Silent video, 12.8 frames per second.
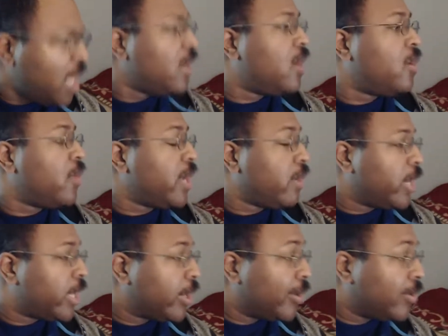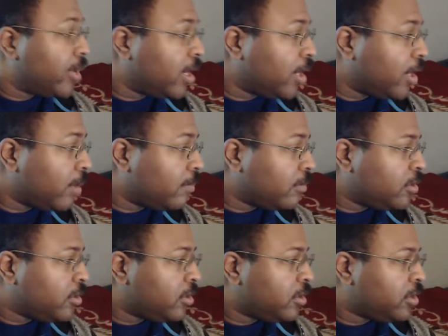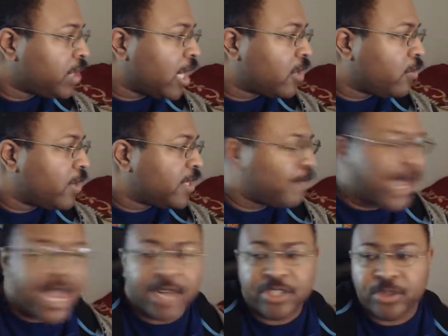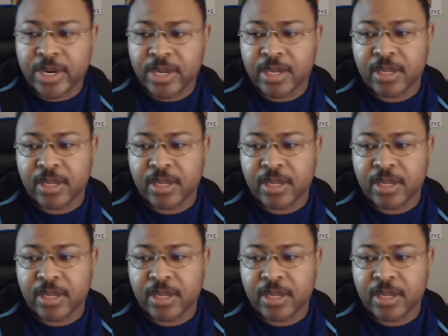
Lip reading: Oh, here we go. Jaquez Patrick.